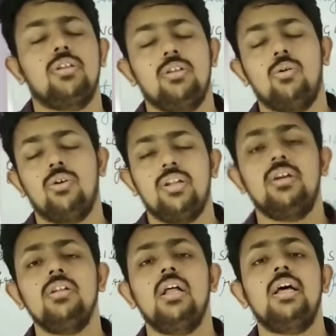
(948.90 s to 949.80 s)

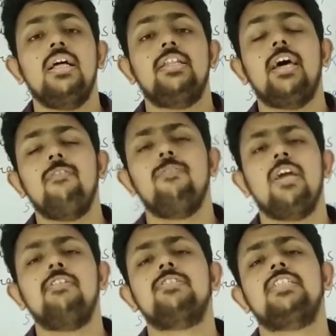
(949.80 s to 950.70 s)
ordinal. Then we
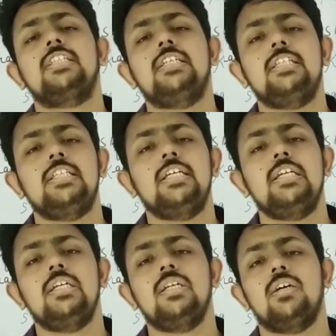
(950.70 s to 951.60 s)
have seen
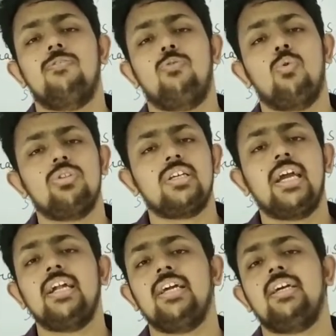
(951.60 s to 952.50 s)
the fourth
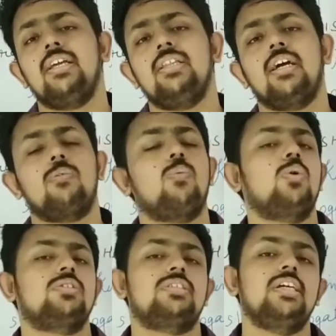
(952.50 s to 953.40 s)
category, that
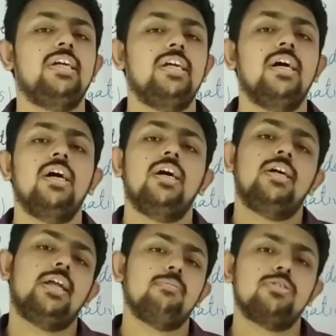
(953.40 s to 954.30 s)
was the
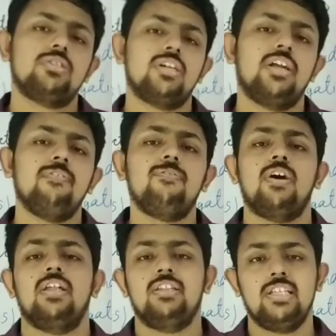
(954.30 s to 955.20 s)

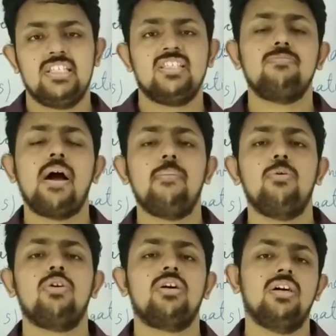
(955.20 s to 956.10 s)
demonstrative. This is my
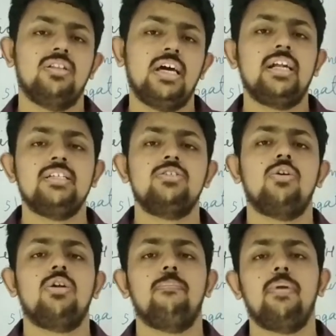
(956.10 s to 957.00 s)
book. That is
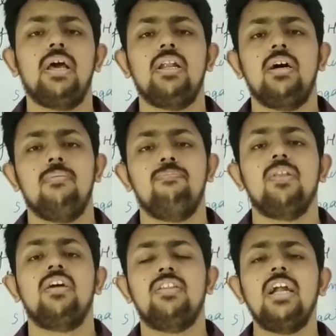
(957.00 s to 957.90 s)
your umbrella.
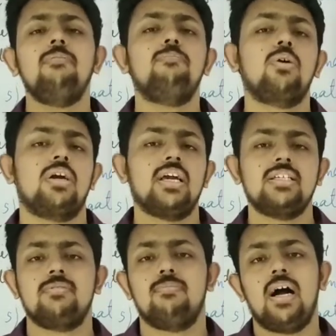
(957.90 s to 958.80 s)
That book
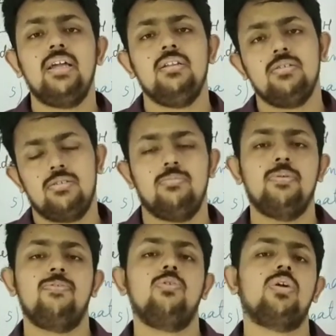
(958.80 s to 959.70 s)
is mine. So
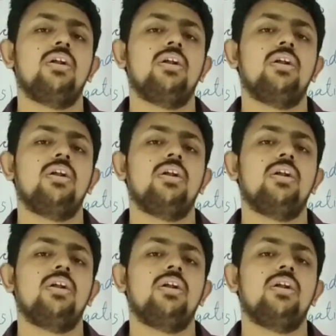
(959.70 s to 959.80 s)
before a